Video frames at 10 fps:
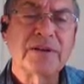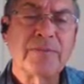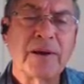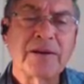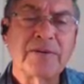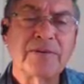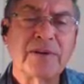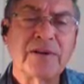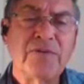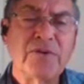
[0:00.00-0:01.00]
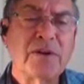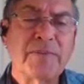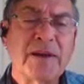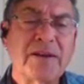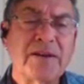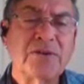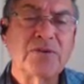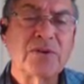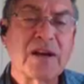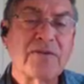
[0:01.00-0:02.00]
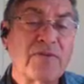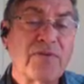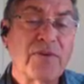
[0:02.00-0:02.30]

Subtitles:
It might, if you can make it into kind of a